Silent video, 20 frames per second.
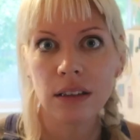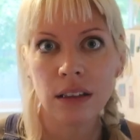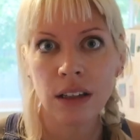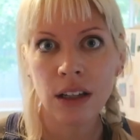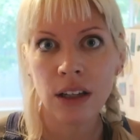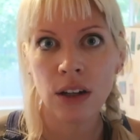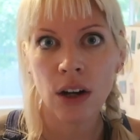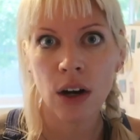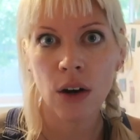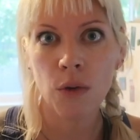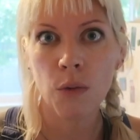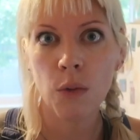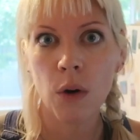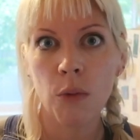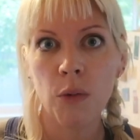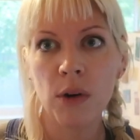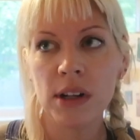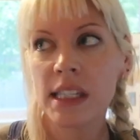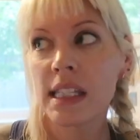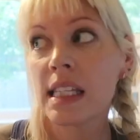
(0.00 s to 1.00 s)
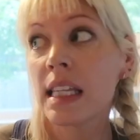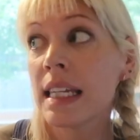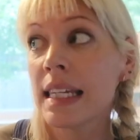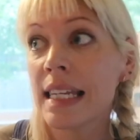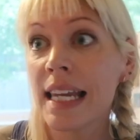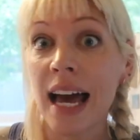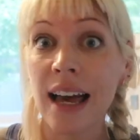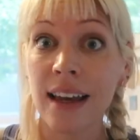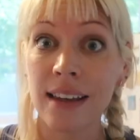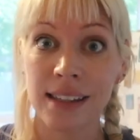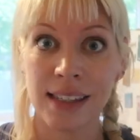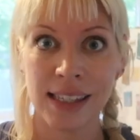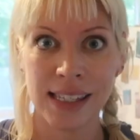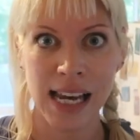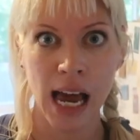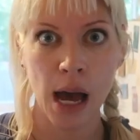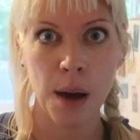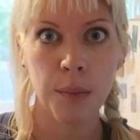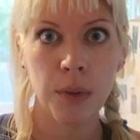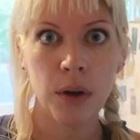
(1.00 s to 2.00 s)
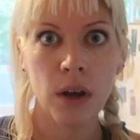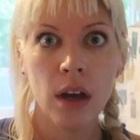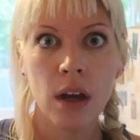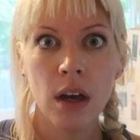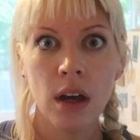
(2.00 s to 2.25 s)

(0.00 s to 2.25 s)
You know, what's the next step?